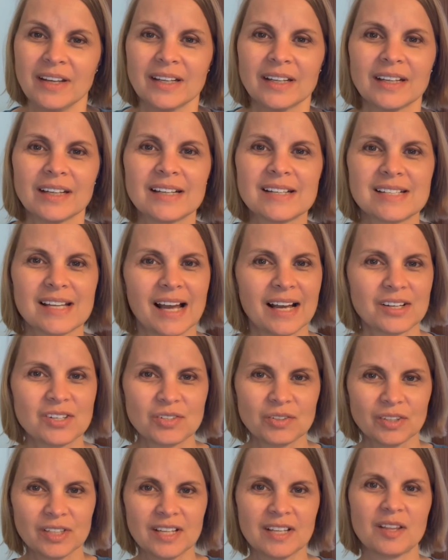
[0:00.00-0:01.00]
It is
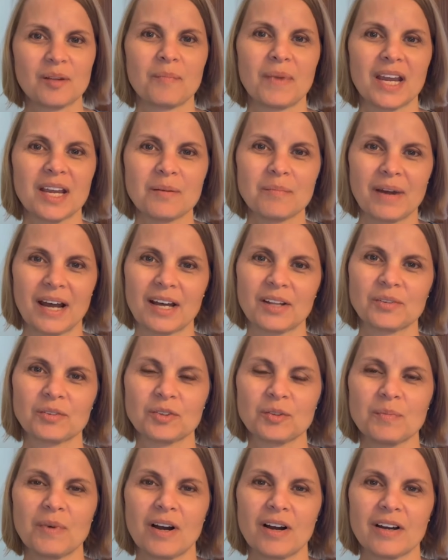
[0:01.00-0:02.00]
actually the main
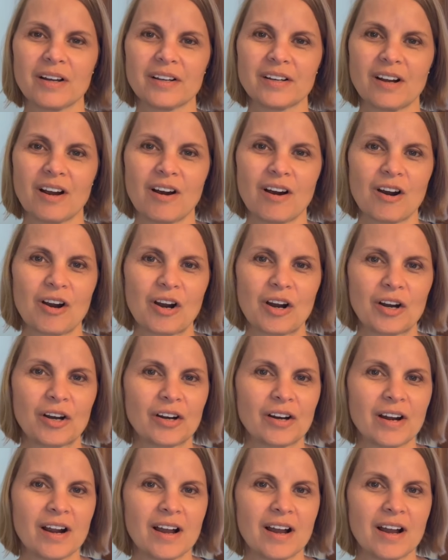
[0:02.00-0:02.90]
bathroom on our